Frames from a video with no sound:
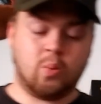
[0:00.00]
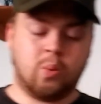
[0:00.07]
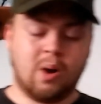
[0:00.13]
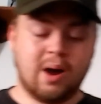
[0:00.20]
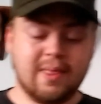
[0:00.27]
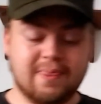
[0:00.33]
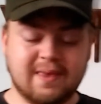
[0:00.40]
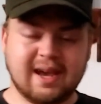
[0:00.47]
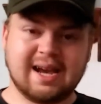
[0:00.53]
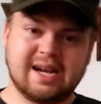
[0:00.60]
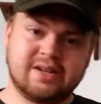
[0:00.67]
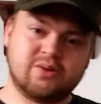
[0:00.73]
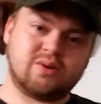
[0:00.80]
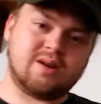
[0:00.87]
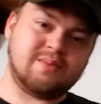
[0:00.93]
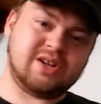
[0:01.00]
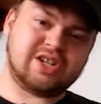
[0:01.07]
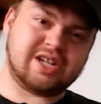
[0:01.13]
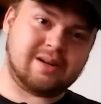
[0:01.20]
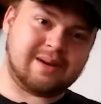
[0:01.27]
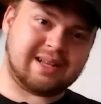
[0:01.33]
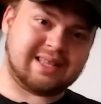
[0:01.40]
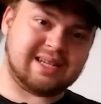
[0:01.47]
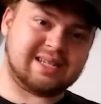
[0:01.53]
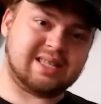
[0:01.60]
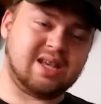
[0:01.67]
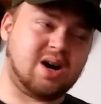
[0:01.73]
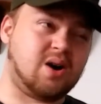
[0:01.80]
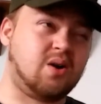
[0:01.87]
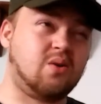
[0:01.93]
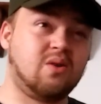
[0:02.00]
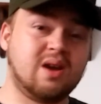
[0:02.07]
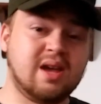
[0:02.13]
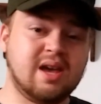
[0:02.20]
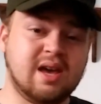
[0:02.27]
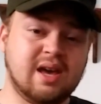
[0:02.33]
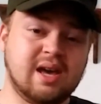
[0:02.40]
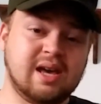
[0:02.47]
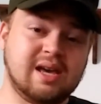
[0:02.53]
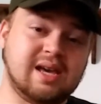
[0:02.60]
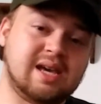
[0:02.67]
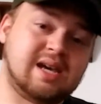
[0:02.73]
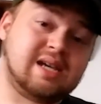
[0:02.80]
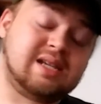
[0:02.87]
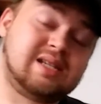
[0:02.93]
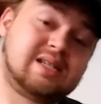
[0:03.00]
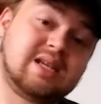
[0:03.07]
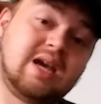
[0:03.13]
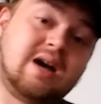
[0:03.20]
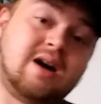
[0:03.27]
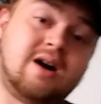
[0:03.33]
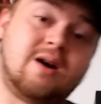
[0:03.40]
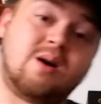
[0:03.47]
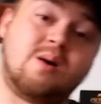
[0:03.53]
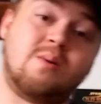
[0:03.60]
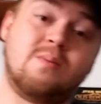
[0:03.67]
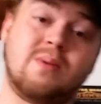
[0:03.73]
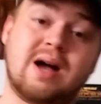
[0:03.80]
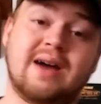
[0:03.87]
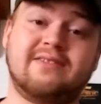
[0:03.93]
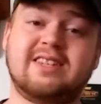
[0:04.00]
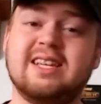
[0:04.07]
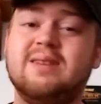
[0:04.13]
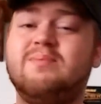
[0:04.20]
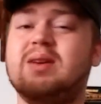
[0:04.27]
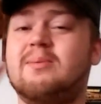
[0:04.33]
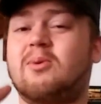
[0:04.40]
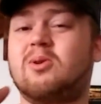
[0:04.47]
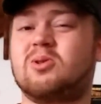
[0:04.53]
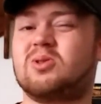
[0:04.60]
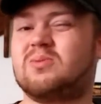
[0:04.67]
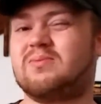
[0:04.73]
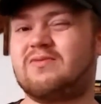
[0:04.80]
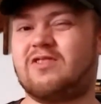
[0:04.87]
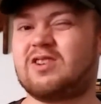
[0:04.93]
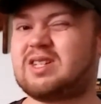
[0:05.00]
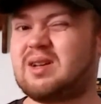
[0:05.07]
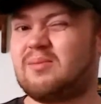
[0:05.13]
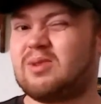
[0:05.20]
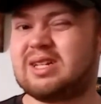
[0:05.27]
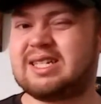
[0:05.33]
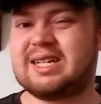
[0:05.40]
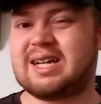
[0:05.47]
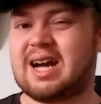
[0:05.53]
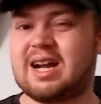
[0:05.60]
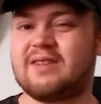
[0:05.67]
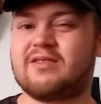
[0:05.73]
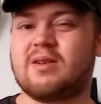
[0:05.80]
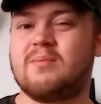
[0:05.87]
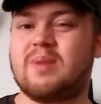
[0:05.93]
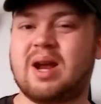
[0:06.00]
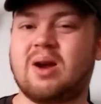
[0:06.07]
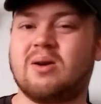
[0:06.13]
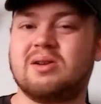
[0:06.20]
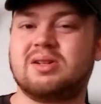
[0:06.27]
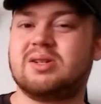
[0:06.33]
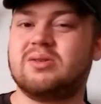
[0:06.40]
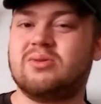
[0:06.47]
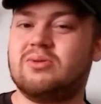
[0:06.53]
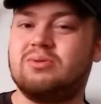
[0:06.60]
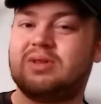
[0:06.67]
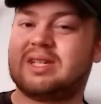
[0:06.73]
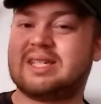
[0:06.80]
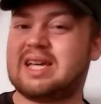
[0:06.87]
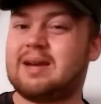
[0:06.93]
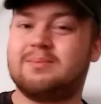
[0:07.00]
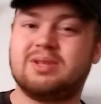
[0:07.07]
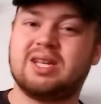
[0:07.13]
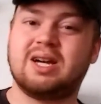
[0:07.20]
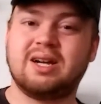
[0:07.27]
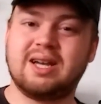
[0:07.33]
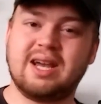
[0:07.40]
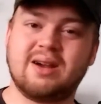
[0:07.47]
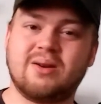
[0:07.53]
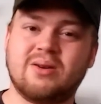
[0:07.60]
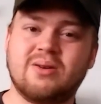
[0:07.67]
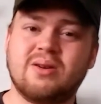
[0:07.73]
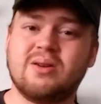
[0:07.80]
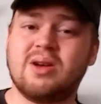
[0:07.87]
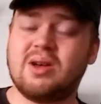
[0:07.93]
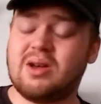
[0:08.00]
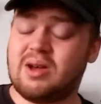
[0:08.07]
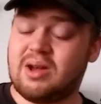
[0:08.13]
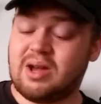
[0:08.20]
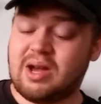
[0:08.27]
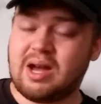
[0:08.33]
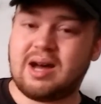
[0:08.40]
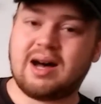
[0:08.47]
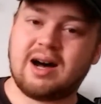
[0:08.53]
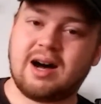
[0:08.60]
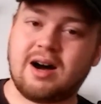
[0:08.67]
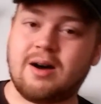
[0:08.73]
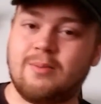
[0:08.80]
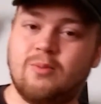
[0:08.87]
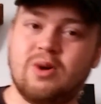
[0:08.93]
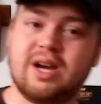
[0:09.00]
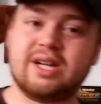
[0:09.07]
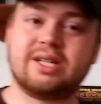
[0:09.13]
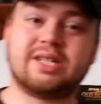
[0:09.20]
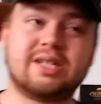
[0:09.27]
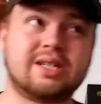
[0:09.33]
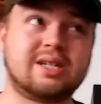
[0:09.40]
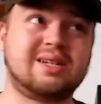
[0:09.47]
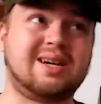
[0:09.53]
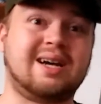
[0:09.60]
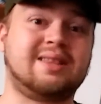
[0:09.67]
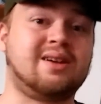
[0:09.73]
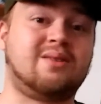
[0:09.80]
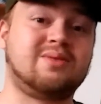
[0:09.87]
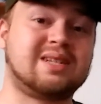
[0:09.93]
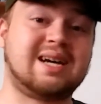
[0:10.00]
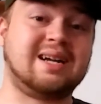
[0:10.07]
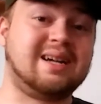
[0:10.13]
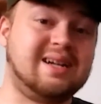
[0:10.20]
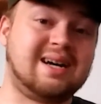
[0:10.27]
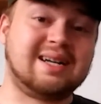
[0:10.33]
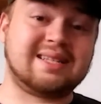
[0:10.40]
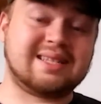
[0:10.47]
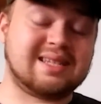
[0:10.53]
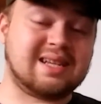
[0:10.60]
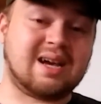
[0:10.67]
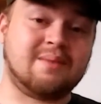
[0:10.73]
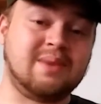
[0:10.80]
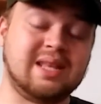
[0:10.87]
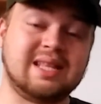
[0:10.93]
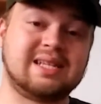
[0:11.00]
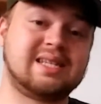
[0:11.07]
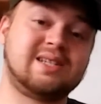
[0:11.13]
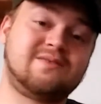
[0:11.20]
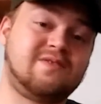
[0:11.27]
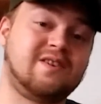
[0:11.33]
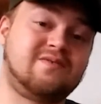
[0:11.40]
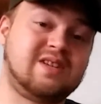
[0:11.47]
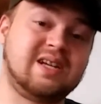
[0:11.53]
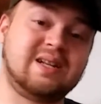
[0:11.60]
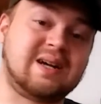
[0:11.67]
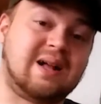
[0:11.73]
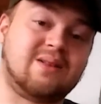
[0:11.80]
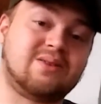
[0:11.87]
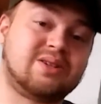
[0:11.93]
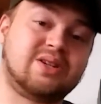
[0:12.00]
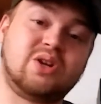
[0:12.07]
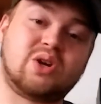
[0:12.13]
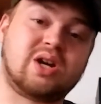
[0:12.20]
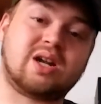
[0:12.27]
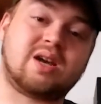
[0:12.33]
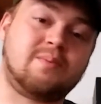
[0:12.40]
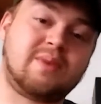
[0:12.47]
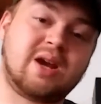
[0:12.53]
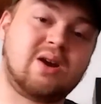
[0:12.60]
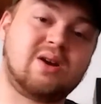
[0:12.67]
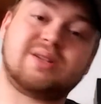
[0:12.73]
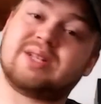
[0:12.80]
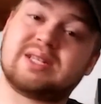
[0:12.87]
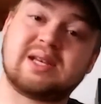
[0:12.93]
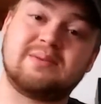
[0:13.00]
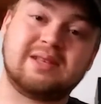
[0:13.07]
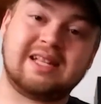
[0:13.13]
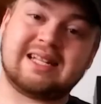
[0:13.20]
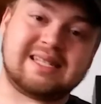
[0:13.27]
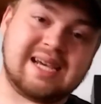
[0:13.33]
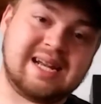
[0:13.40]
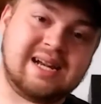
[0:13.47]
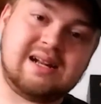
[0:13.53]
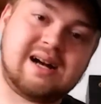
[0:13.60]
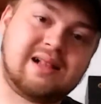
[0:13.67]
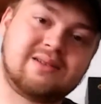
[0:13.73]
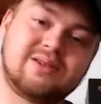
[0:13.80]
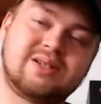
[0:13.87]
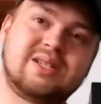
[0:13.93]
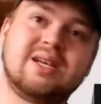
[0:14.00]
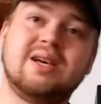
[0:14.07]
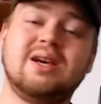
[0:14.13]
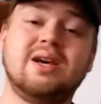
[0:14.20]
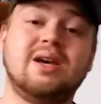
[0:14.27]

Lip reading: One thing I do want to mention about this, though, is I've seen people, for some reason, kind of compare it to the Samsung Gear, which I thought was kind of nuts. I mean, this is $15 and you're going to compare it to something that's $80.